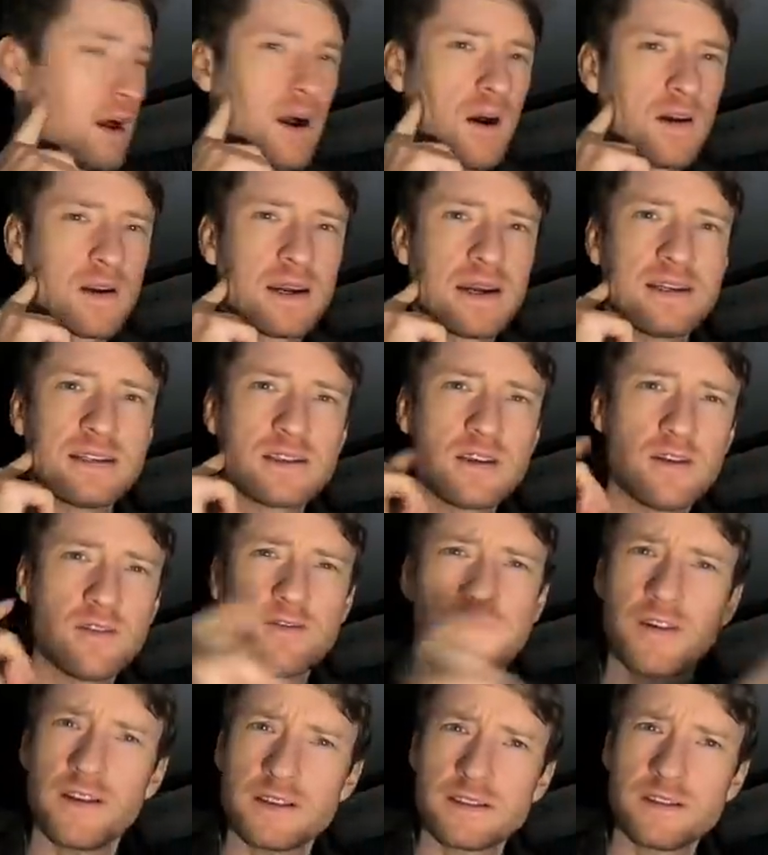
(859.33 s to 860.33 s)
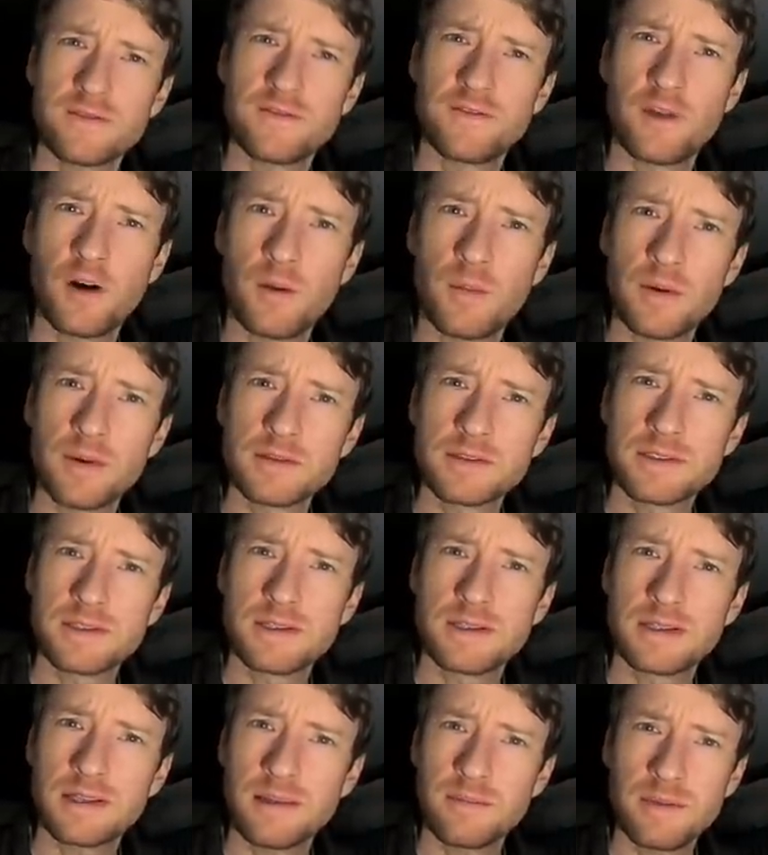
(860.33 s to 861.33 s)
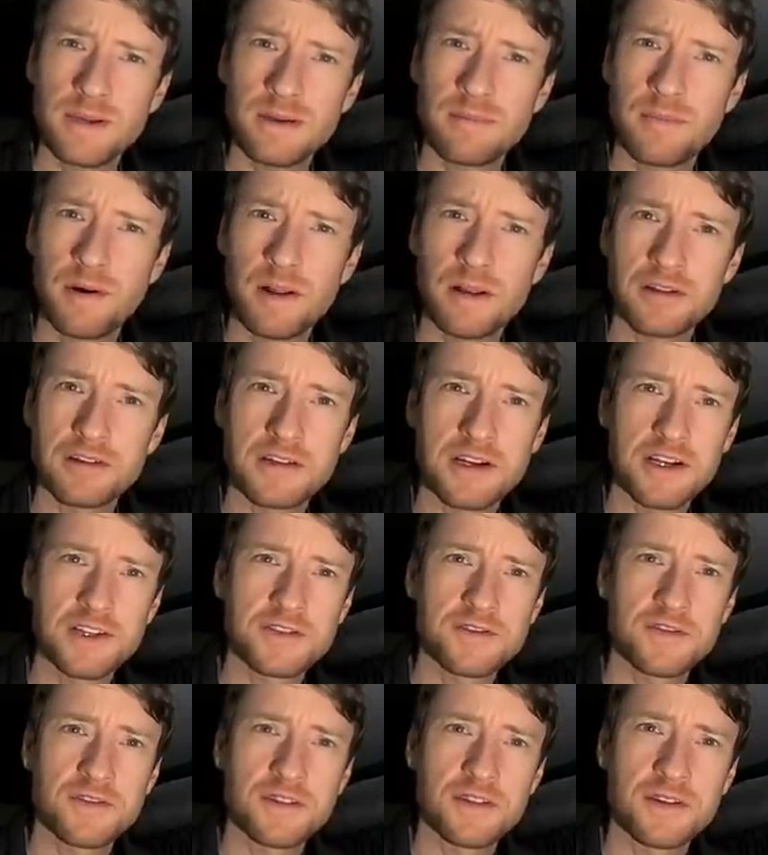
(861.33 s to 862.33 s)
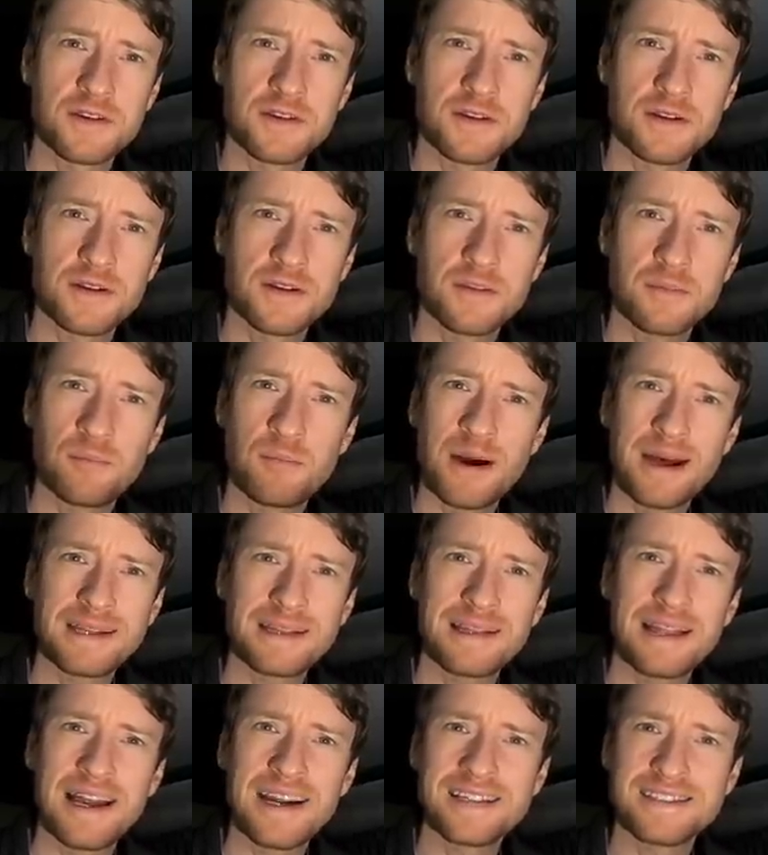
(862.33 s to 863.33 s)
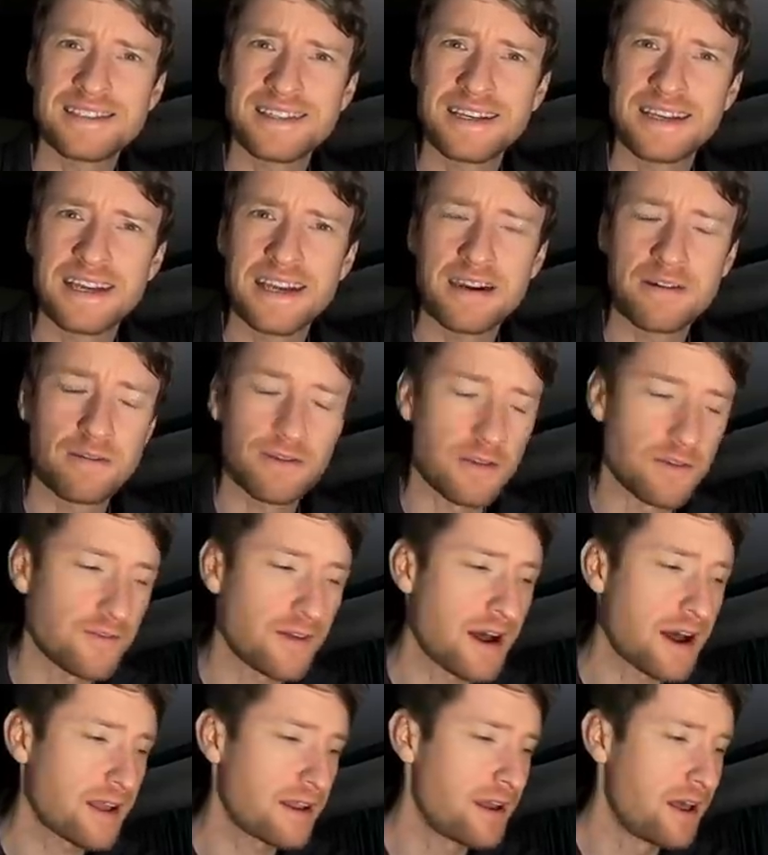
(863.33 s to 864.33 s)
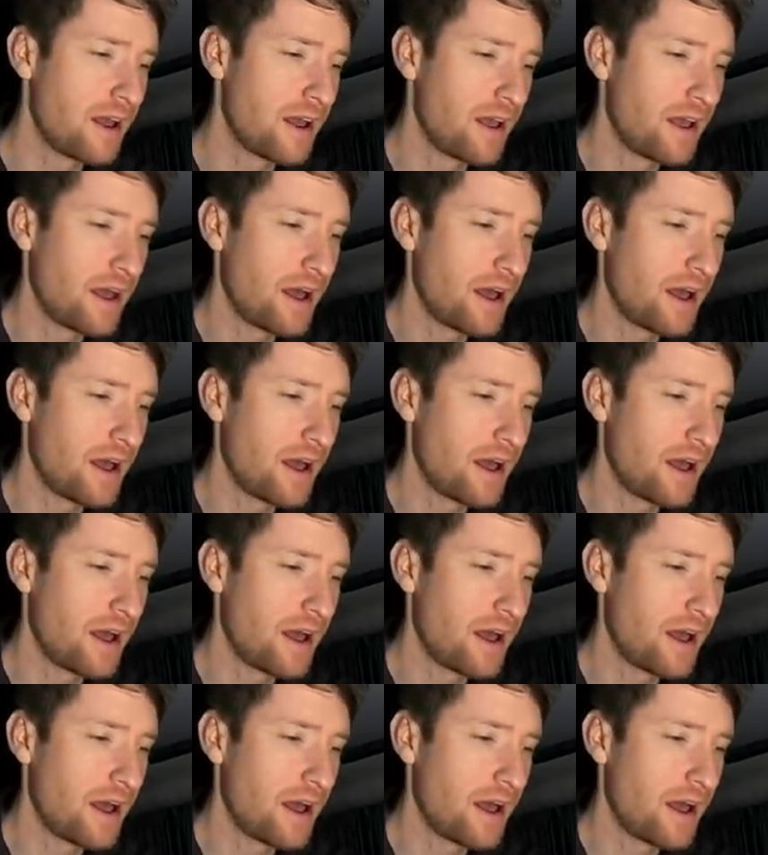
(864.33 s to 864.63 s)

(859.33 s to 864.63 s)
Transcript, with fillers: Okay, so first and foremost, let me apologise for the bad lighting here in the van.